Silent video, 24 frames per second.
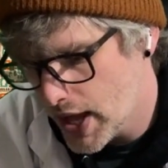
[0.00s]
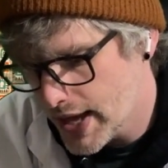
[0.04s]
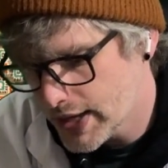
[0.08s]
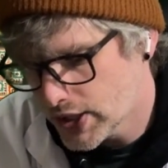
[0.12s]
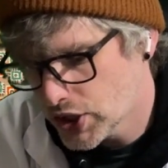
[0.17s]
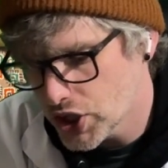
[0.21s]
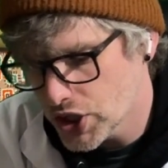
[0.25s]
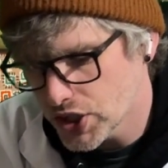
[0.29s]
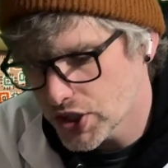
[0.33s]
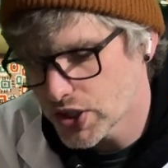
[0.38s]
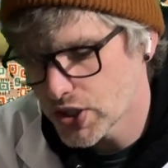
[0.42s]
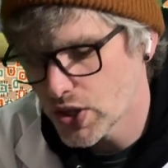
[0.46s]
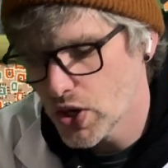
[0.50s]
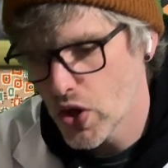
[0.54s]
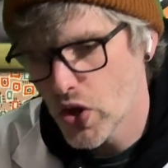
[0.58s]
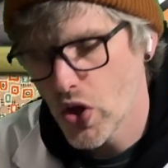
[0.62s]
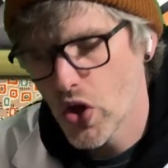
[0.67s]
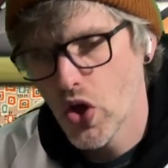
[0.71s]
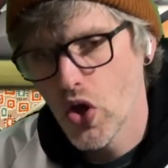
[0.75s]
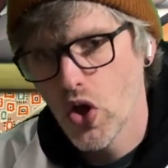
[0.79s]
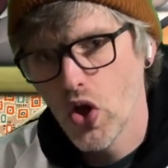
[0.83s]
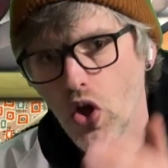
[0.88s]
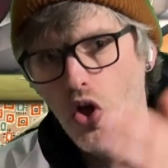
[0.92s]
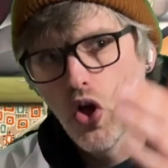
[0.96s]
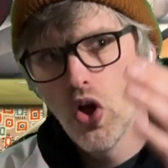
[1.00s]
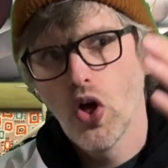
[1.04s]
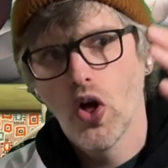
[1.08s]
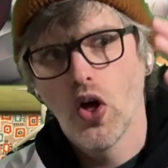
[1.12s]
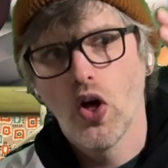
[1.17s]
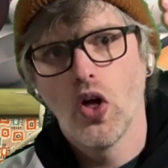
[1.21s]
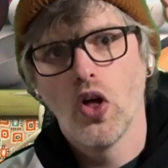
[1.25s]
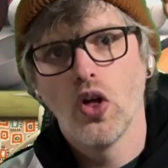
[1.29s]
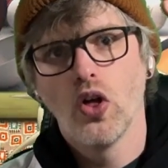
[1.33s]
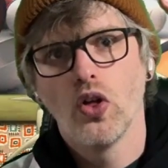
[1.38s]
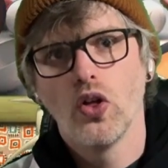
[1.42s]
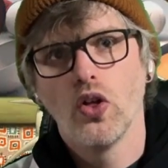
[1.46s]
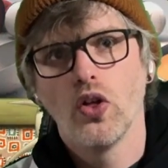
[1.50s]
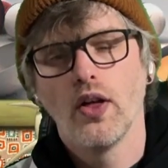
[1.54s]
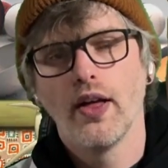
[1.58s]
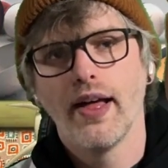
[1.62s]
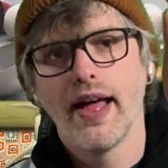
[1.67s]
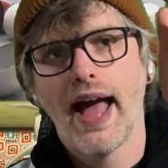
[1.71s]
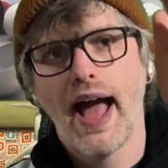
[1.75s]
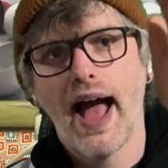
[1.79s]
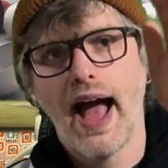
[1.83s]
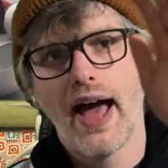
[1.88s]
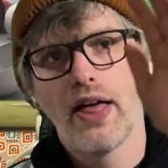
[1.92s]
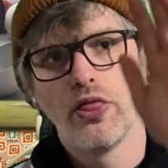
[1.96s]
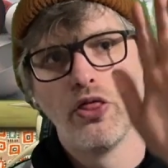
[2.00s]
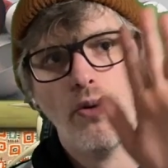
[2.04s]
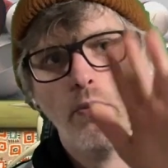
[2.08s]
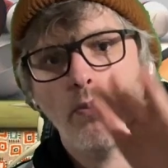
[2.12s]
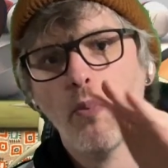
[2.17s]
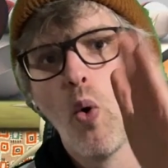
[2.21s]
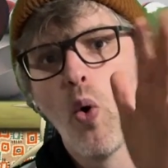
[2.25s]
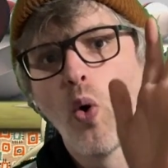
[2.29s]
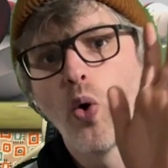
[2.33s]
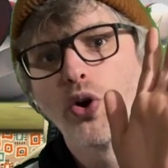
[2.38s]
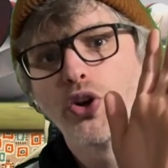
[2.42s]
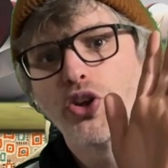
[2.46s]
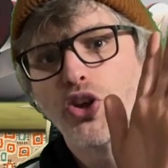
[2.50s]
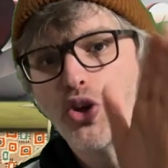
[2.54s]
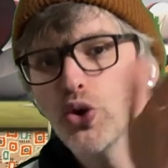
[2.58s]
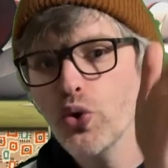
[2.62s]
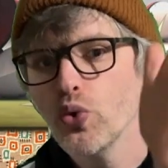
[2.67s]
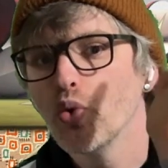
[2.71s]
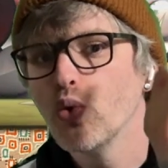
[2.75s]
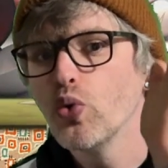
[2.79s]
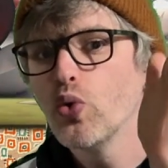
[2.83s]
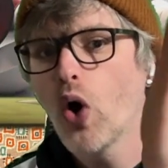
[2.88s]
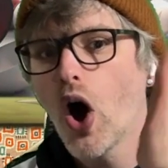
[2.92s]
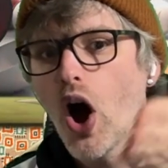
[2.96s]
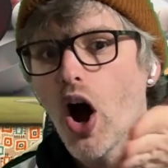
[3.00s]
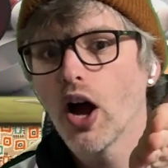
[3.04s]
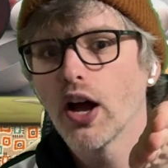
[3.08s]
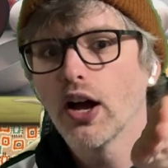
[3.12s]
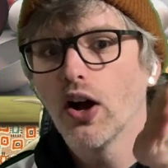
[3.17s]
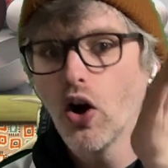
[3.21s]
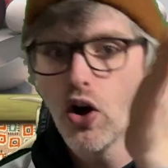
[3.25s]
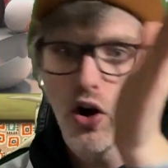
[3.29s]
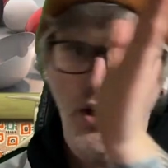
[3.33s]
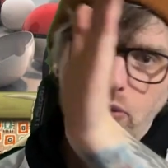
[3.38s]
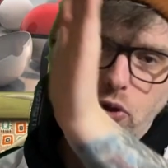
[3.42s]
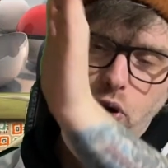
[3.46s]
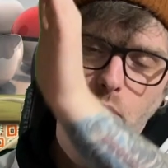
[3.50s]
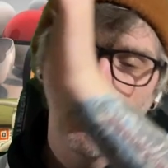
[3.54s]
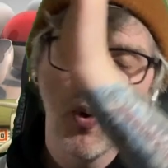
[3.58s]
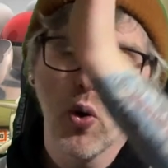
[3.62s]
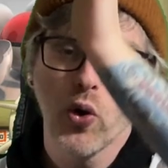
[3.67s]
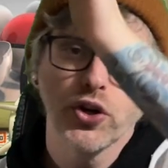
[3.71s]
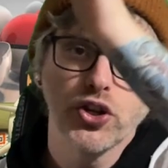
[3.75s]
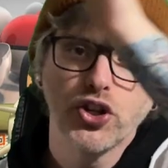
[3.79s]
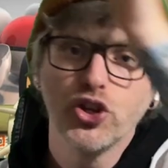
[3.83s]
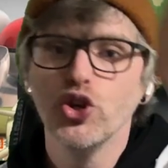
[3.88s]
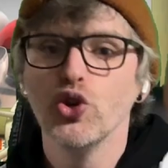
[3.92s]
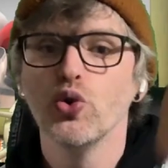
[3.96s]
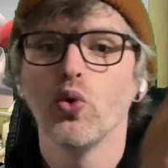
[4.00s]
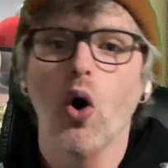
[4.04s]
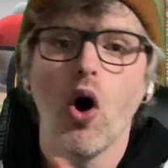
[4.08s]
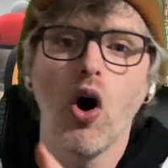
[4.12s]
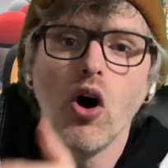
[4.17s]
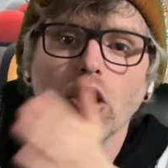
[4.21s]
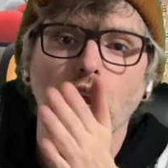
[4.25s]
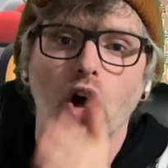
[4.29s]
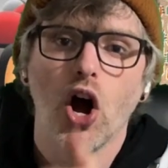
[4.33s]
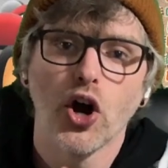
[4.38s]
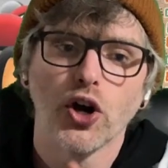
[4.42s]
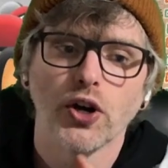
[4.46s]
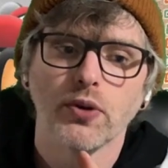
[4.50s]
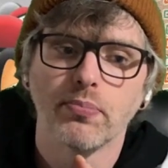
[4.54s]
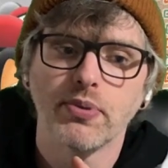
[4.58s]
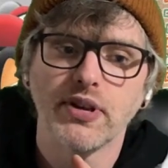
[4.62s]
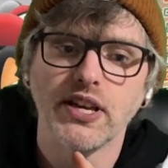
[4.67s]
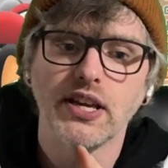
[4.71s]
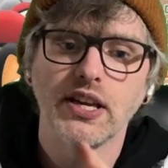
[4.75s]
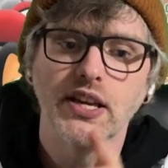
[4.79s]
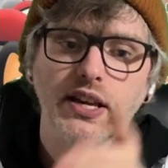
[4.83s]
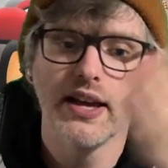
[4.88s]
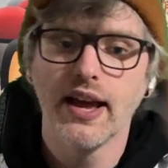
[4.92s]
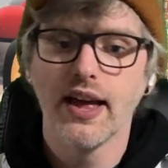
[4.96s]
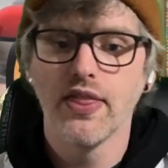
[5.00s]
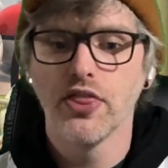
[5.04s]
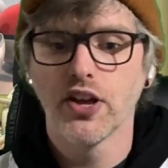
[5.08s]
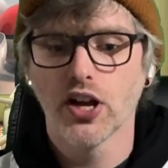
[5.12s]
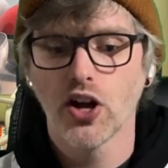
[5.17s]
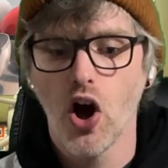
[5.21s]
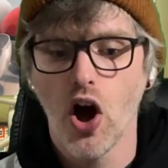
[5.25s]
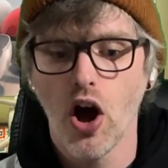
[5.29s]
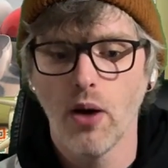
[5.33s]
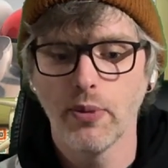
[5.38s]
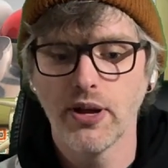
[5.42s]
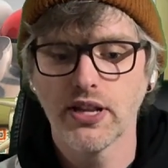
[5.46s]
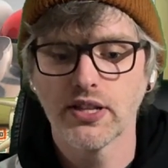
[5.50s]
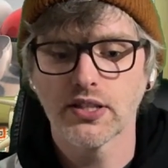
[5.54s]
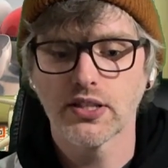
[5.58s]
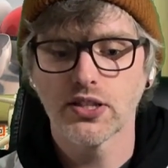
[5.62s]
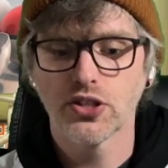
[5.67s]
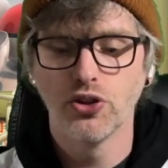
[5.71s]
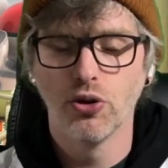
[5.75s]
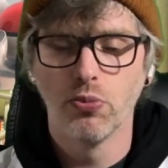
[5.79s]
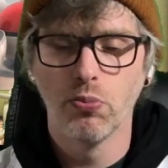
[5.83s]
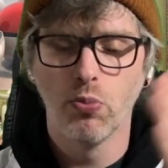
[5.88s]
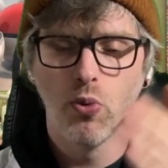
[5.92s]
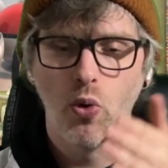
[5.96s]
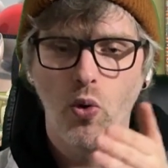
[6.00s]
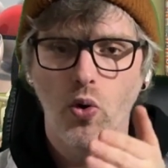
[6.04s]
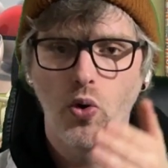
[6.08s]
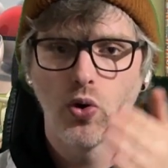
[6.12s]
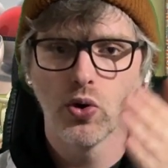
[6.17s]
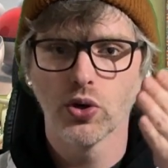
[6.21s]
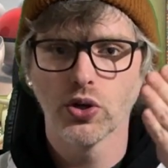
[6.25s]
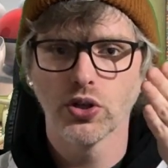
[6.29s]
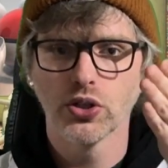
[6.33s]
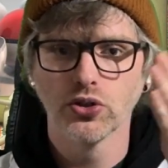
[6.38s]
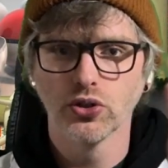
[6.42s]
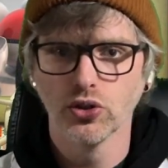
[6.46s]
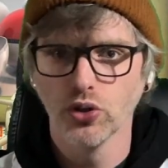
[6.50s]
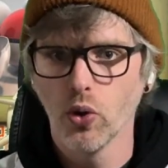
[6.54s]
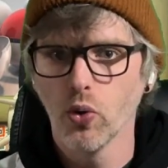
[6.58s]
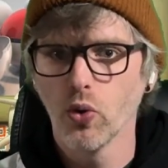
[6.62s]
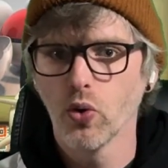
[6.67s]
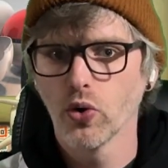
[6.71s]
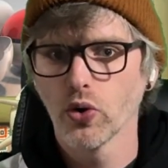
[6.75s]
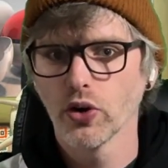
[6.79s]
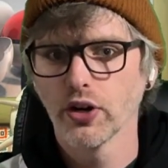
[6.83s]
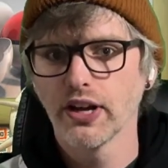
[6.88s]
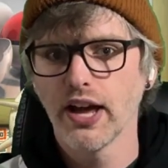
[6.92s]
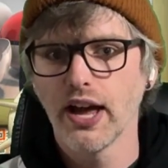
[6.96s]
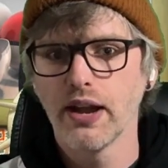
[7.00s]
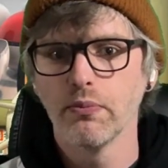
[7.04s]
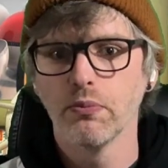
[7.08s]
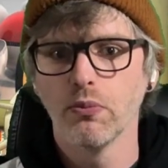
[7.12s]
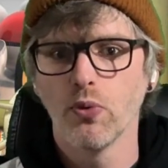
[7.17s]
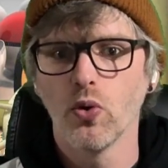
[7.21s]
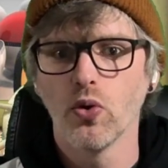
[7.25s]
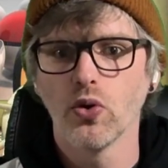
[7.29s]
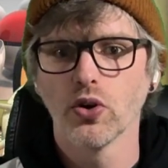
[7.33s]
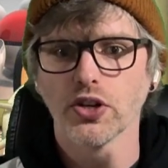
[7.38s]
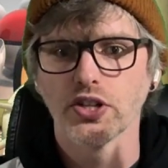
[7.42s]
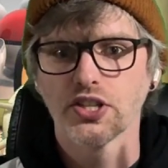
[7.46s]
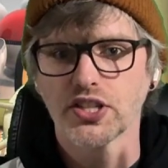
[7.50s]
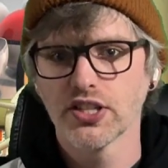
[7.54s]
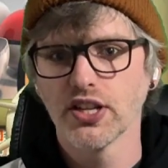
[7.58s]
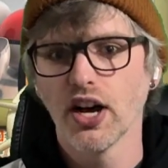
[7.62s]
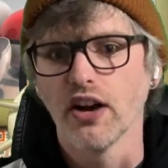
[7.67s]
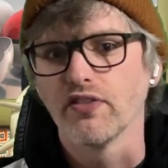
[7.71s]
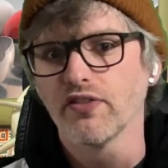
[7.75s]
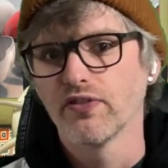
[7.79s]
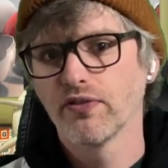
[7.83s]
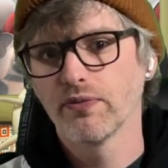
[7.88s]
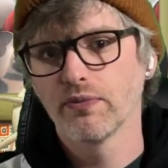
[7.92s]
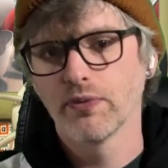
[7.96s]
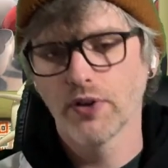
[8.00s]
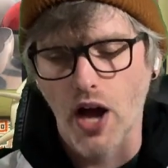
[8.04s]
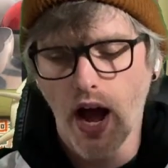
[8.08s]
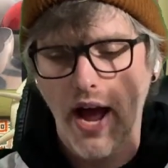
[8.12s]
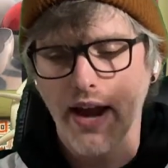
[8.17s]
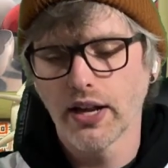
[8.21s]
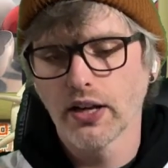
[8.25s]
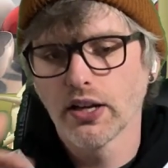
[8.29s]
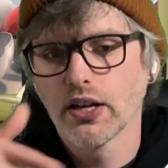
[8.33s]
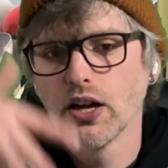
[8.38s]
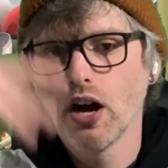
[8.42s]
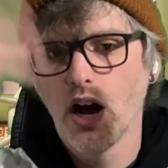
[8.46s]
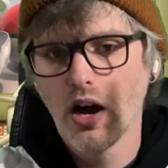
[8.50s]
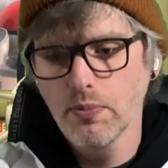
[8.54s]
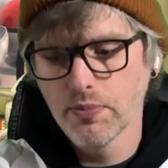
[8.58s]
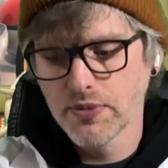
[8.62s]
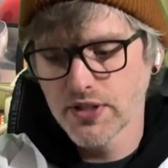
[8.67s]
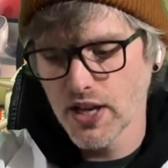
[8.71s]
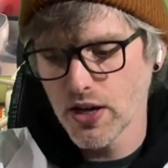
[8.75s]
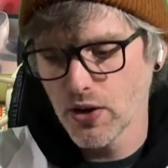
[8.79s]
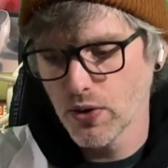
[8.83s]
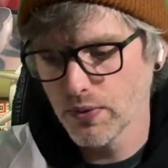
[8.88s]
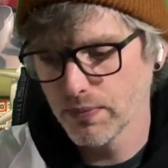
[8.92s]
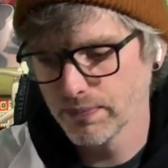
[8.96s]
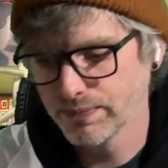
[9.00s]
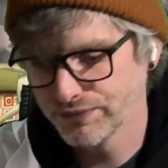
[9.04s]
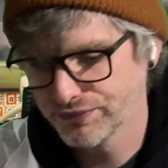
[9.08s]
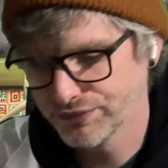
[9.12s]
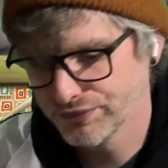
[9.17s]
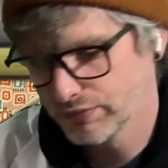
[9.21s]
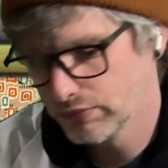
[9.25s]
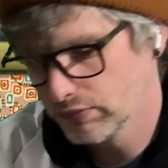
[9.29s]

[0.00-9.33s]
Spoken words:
It's just the more you the more you all RP in the comments, the more lore and more stuff kind of comes out.